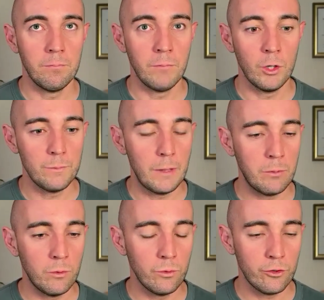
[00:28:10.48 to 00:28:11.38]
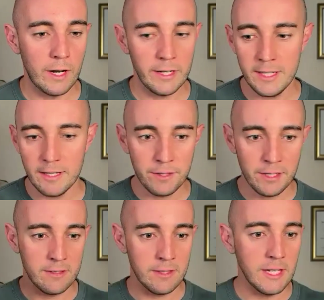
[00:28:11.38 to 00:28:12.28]
most people try to get
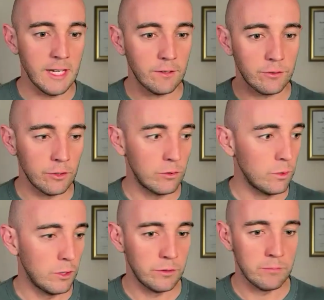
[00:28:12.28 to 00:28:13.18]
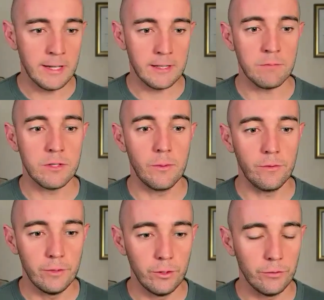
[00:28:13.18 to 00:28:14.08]
things in the external world to make themselves
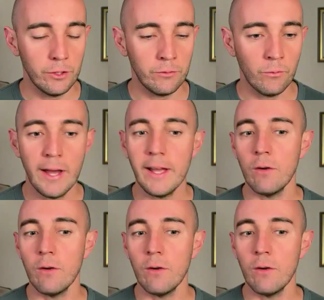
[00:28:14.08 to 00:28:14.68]
feel a certain way.